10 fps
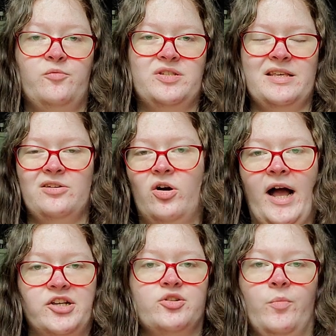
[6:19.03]
was the
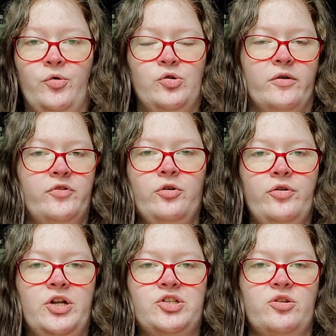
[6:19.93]
last moon of
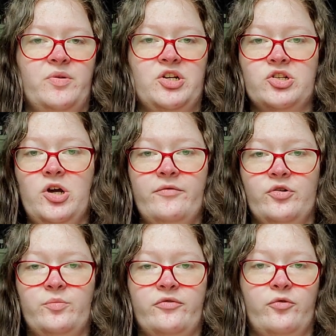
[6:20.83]
Uranus to be
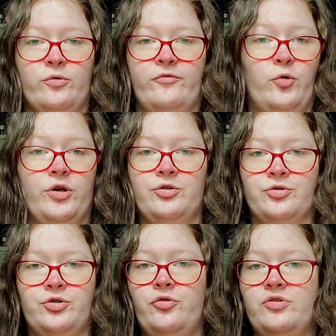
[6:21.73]
discovered before
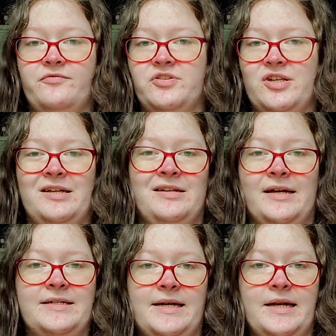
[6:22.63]
Voyager 2's visit in
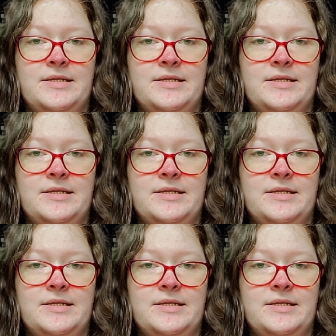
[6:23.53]
1986.